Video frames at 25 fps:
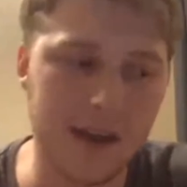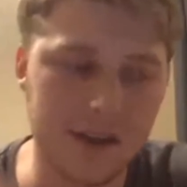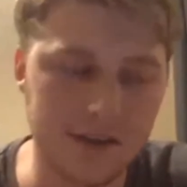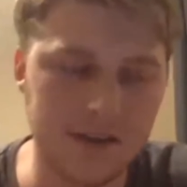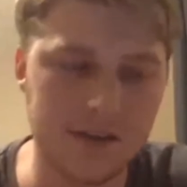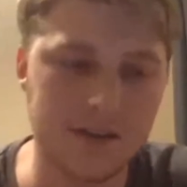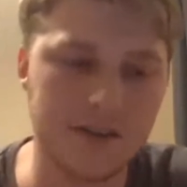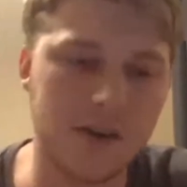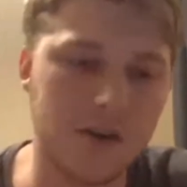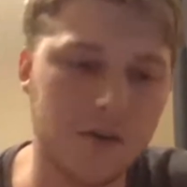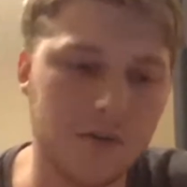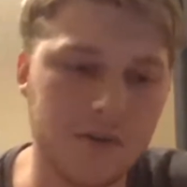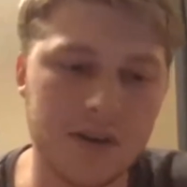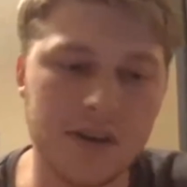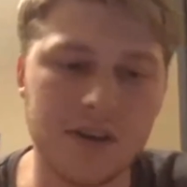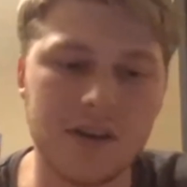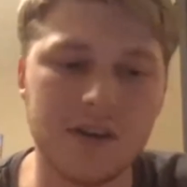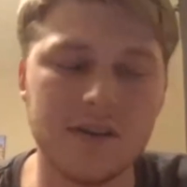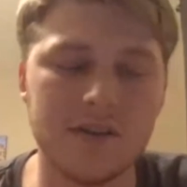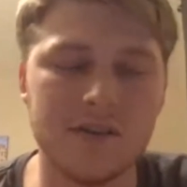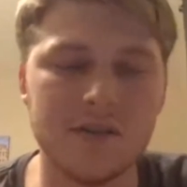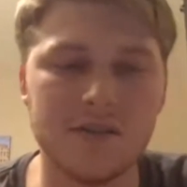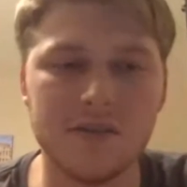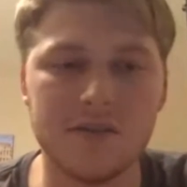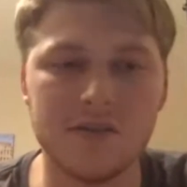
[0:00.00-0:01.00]
go in
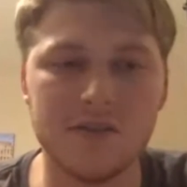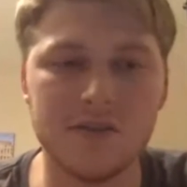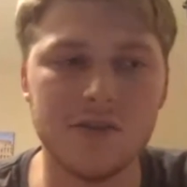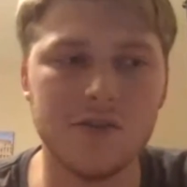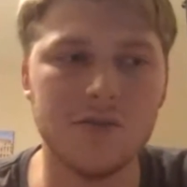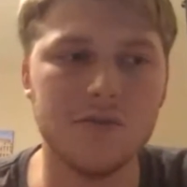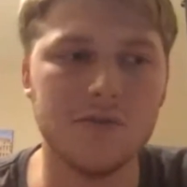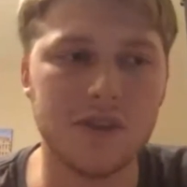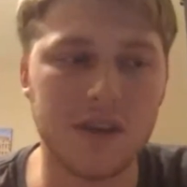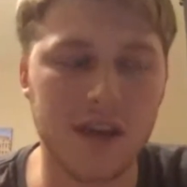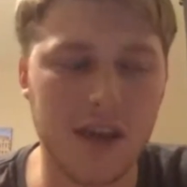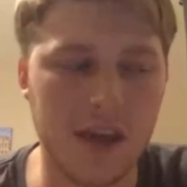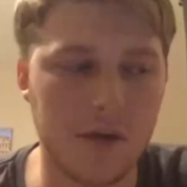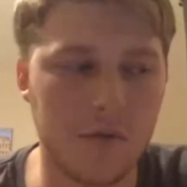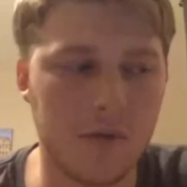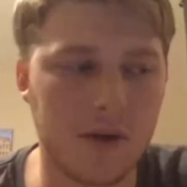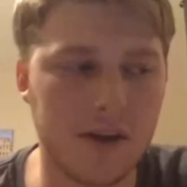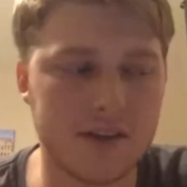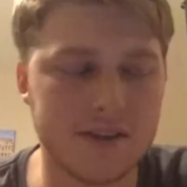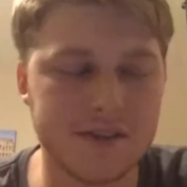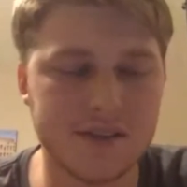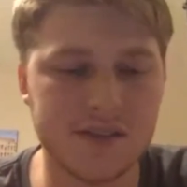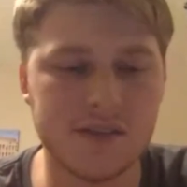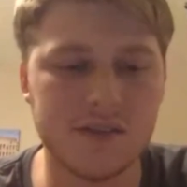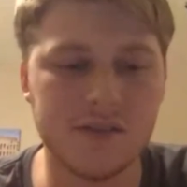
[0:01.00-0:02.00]
and do the
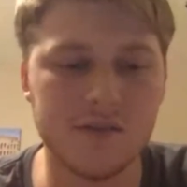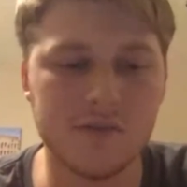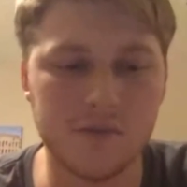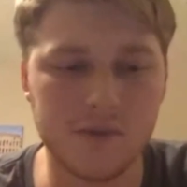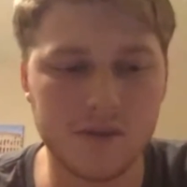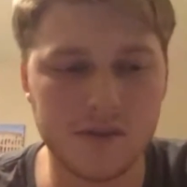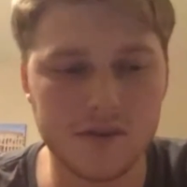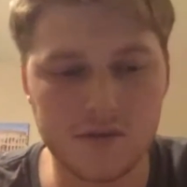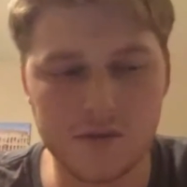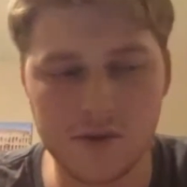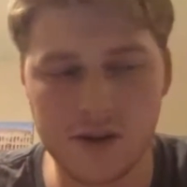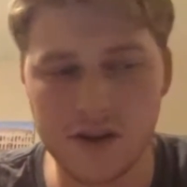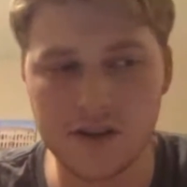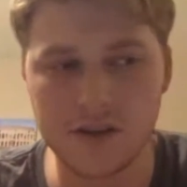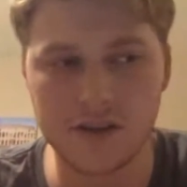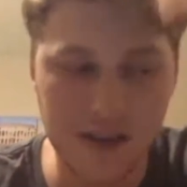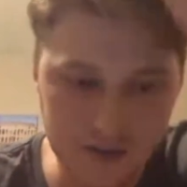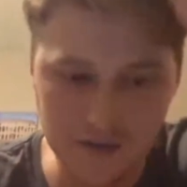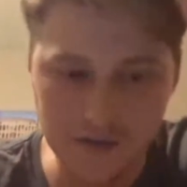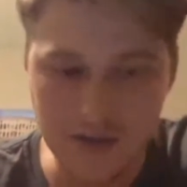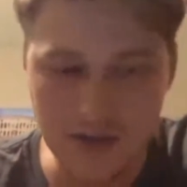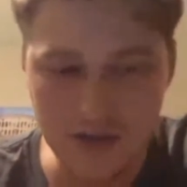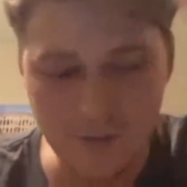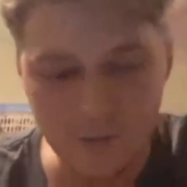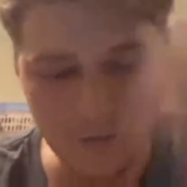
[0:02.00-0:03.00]
KYC directly on our site.